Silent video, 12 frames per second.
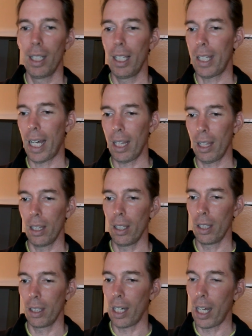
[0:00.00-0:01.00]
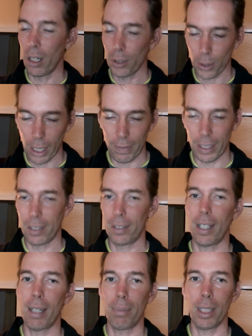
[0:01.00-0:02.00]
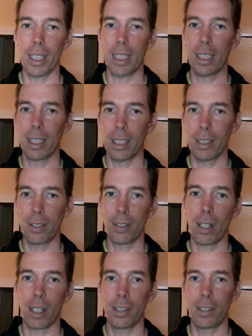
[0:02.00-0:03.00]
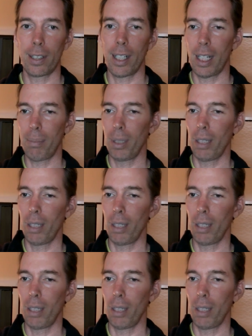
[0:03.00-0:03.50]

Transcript: That I also have the same link, Let's Talk on Skype.